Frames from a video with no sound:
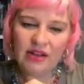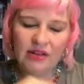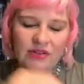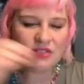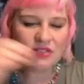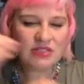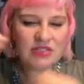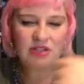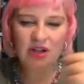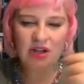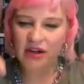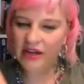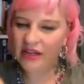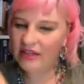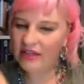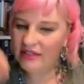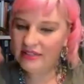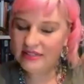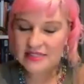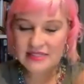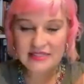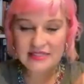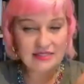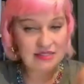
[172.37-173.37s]
started
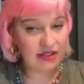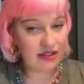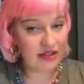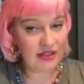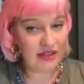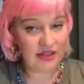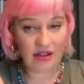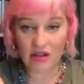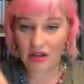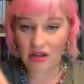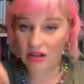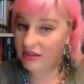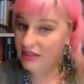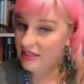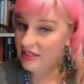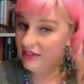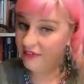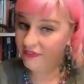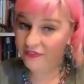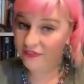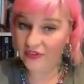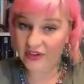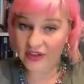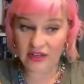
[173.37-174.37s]
distilling all the
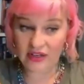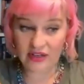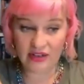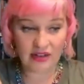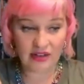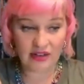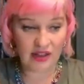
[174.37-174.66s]
different,